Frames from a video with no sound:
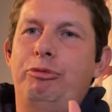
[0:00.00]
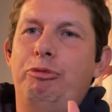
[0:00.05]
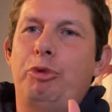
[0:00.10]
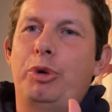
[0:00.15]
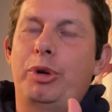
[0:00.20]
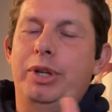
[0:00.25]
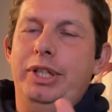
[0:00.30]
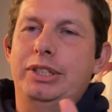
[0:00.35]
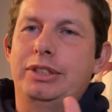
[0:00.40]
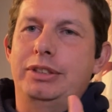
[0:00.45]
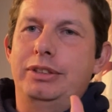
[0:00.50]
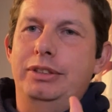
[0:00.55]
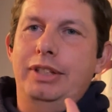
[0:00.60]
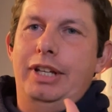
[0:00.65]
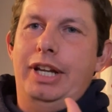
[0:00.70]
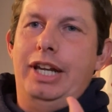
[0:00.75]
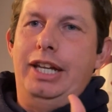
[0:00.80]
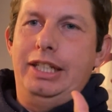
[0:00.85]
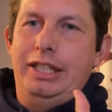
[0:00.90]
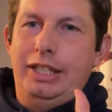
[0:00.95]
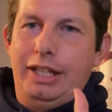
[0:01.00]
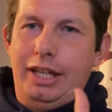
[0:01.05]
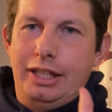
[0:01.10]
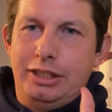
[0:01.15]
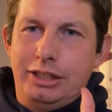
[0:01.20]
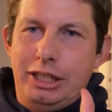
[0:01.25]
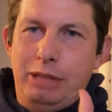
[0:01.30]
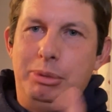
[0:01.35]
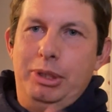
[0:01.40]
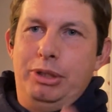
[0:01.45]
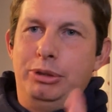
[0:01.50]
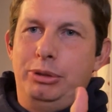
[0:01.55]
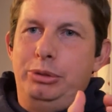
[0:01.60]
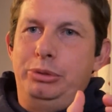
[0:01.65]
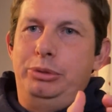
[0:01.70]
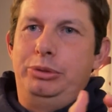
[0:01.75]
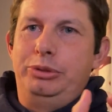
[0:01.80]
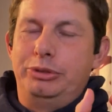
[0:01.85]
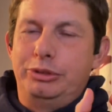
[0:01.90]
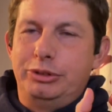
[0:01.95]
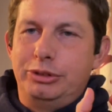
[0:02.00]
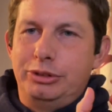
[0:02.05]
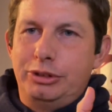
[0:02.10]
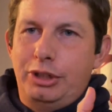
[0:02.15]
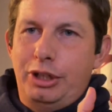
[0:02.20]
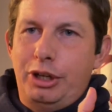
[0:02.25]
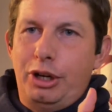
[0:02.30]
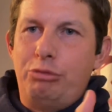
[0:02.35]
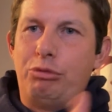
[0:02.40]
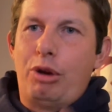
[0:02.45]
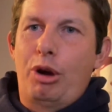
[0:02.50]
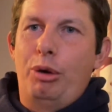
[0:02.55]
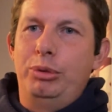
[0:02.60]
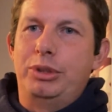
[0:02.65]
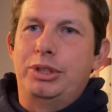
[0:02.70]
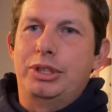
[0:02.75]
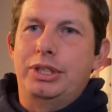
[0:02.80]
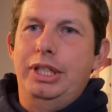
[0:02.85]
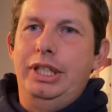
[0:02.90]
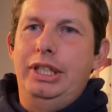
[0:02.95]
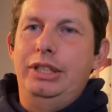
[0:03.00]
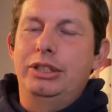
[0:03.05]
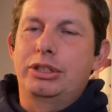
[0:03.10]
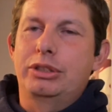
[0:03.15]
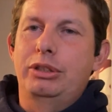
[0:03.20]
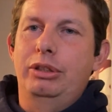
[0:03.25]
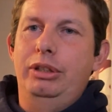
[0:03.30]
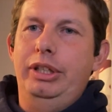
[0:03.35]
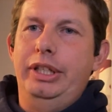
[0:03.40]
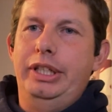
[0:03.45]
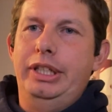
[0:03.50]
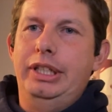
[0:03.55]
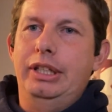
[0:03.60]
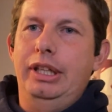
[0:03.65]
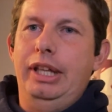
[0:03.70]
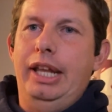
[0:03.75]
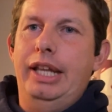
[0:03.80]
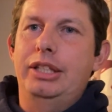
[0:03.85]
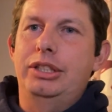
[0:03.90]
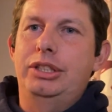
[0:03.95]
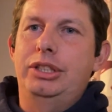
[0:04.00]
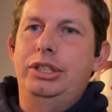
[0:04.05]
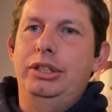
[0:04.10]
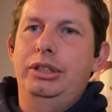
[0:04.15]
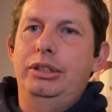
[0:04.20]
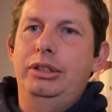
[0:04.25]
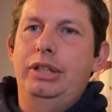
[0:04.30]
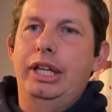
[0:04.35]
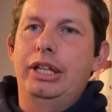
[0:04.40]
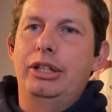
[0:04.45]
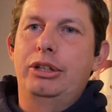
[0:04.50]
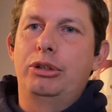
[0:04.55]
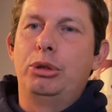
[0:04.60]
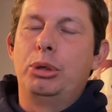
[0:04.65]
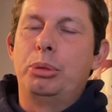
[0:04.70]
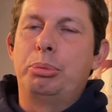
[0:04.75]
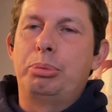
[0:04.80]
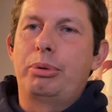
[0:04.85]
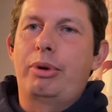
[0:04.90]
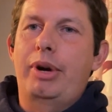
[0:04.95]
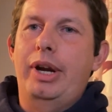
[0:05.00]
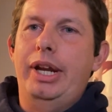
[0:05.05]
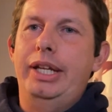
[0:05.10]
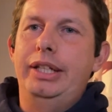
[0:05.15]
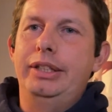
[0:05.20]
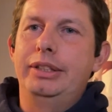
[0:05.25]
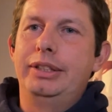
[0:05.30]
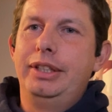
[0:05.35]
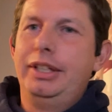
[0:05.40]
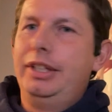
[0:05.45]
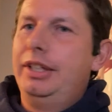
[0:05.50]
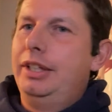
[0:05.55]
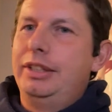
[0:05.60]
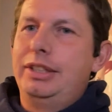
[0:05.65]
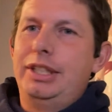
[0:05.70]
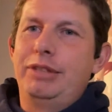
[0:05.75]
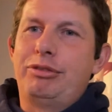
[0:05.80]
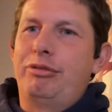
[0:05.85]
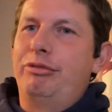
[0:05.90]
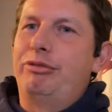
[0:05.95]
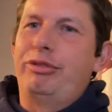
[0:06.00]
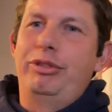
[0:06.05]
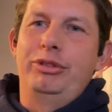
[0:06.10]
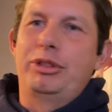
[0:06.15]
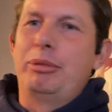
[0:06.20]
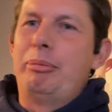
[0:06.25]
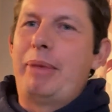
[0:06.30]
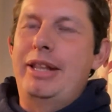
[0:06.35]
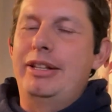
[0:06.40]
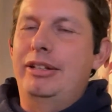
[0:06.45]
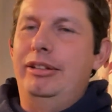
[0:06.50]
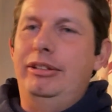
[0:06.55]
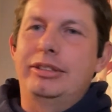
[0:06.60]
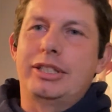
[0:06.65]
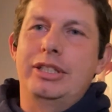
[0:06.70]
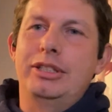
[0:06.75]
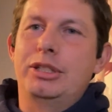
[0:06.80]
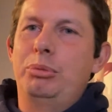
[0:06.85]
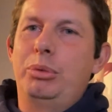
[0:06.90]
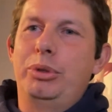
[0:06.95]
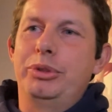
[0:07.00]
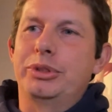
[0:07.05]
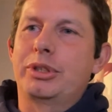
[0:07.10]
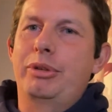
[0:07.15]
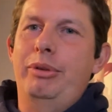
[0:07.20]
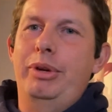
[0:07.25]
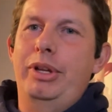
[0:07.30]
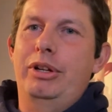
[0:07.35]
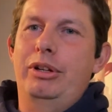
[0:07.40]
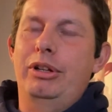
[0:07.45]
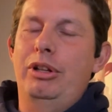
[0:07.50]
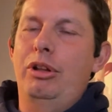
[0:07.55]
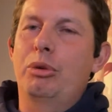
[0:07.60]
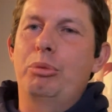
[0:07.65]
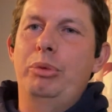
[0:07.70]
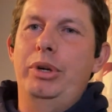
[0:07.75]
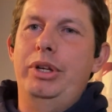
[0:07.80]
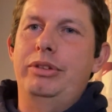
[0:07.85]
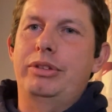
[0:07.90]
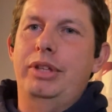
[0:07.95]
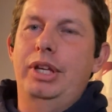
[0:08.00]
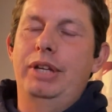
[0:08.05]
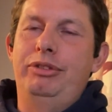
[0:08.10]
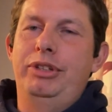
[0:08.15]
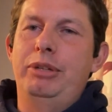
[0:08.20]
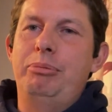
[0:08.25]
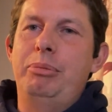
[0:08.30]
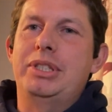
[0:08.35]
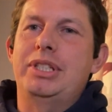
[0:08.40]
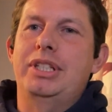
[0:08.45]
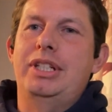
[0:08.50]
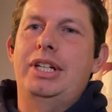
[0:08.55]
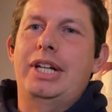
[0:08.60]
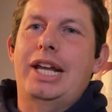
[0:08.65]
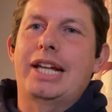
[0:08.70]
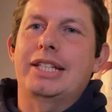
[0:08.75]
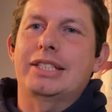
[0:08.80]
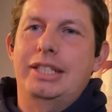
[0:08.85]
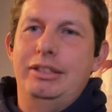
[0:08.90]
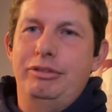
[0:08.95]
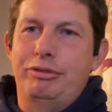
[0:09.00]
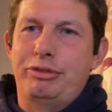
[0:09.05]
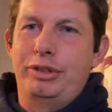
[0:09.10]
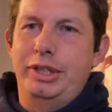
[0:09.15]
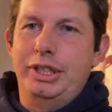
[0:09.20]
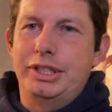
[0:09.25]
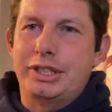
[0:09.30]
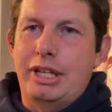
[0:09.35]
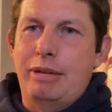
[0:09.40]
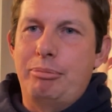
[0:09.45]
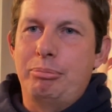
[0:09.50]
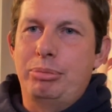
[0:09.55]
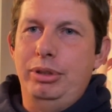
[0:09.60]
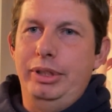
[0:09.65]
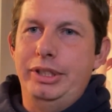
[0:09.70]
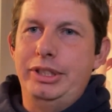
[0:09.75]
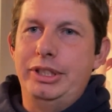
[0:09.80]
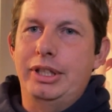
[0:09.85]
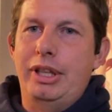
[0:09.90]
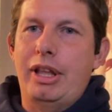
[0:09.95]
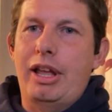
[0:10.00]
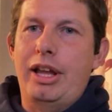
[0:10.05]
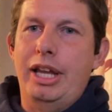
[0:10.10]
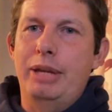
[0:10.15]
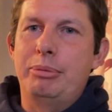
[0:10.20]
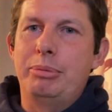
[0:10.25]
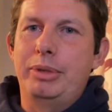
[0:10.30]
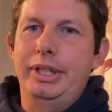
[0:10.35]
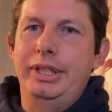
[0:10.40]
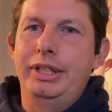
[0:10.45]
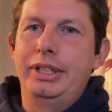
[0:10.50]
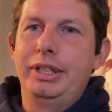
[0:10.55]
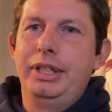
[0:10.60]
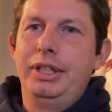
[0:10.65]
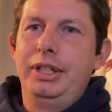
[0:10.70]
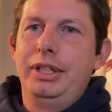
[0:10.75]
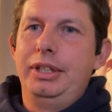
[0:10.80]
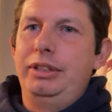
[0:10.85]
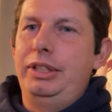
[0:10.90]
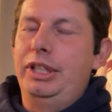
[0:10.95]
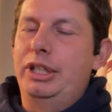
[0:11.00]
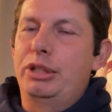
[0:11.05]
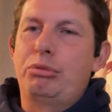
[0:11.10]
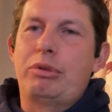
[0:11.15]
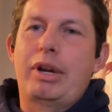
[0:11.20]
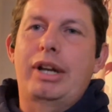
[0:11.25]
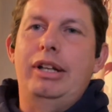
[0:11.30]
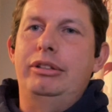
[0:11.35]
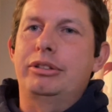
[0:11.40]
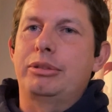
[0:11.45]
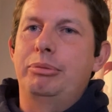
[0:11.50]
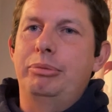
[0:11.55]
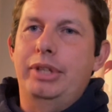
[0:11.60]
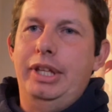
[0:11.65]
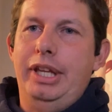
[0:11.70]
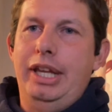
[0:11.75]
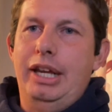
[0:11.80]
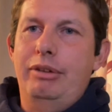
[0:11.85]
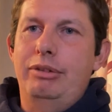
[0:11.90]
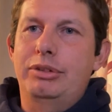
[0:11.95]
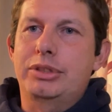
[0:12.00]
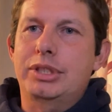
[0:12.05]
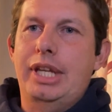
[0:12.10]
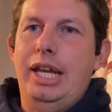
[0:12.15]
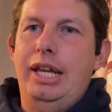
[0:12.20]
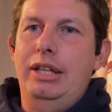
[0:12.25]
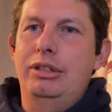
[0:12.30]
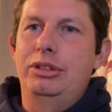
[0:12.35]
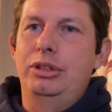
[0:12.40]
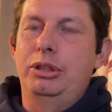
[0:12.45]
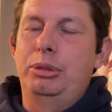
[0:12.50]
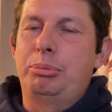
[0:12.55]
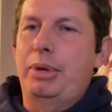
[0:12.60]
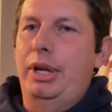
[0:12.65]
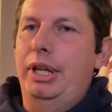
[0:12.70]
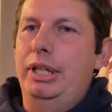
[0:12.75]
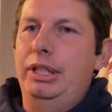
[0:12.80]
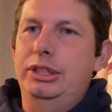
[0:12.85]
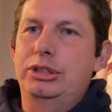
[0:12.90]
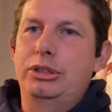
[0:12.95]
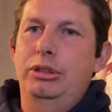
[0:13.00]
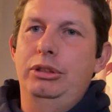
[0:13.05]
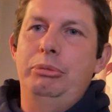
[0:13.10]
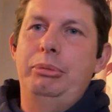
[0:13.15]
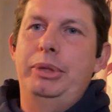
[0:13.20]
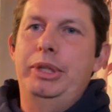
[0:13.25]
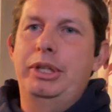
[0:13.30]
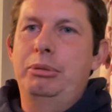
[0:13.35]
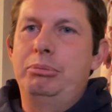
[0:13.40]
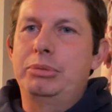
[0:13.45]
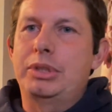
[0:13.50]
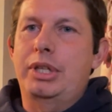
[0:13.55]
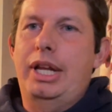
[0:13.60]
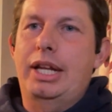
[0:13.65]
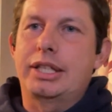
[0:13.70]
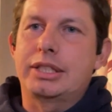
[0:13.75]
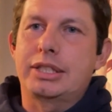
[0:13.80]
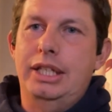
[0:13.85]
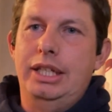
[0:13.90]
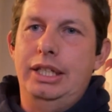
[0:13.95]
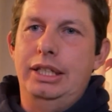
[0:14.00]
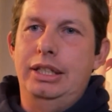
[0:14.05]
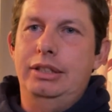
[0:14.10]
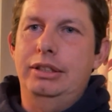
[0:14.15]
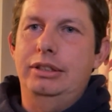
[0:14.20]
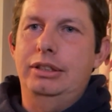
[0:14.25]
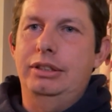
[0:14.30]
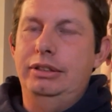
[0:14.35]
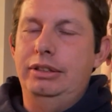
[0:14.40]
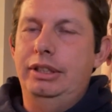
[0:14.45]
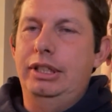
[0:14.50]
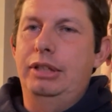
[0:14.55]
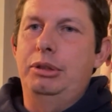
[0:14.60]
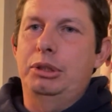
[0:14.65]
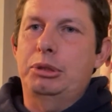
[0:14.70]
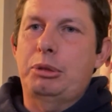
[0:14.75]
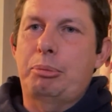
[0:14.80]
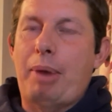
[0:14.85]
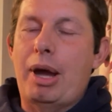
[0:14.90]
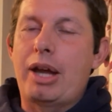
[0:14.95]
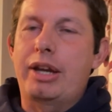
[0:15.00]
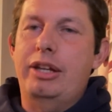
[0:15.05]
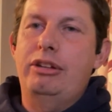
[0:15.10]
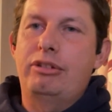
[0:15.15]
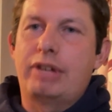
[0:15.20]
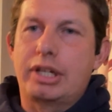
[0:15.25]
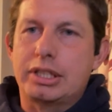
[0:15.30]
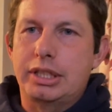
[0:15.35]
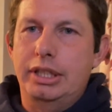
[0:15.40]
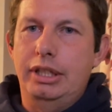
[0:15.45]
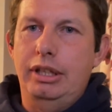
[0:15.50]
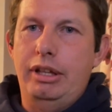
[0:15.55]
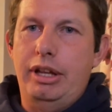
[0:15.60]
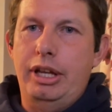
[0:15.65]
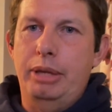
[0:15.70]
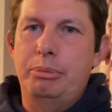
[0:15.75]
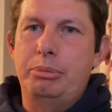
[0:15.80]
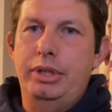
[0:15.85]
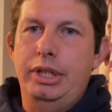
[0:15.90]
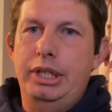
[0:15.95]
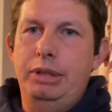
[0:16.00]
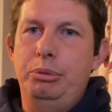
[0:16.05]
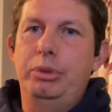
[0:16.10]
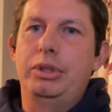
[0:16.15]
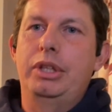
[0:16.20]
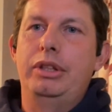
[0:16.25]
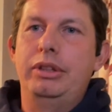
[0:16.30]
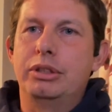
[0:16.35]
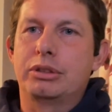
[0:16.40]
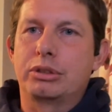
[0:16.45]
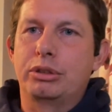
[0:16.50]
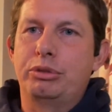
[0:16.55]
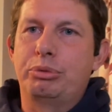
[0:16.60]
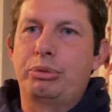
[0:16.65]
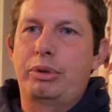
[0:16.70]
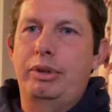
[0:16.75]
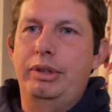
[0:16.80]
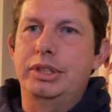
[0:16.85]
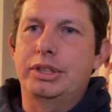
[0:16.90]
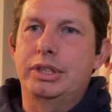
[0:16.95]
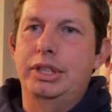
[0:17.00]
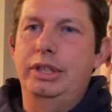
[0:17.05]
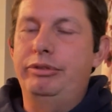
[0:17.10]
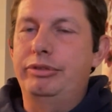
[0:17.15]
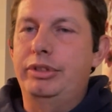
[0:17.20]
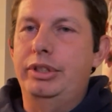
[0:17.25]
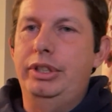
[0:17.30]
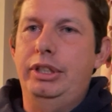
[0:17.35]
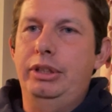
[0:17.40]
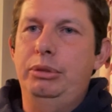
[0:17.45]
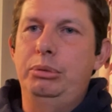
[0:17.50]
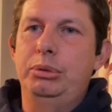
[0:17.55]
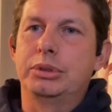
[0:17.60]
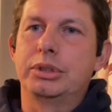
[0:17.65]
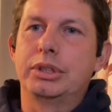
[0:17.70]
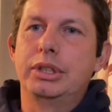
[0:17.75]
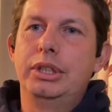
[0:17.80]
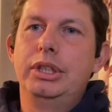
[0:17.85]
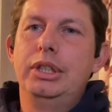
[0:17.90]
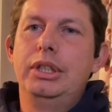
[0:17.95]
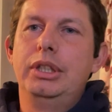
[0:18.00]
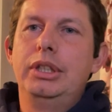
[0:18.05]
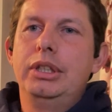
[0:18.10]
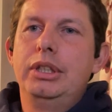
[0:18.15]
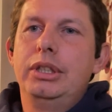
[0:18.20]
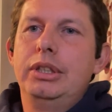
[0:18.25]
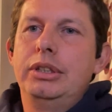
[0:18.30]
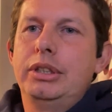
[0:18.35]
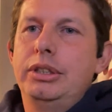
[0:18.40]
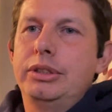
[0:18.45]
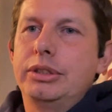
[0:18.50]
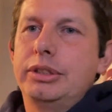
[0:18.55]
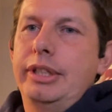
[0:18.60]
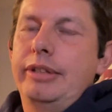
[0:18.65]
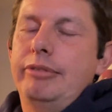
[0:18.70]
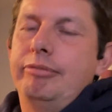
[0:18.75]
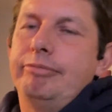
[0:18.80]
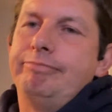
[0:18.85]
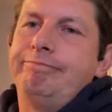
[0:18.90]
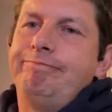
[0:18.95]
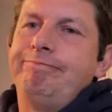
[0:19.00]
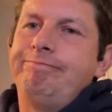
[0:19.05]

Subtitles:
what is a typical road scene, suddenly it lets you incorporate different fundamentals into what's going on, along with, if you're missing an asset, for example, in your library, you can rattle something out of SketchUp and it suddenly becomes an asset, you know, it's part of your asset library within the software itself to use, doesn't it?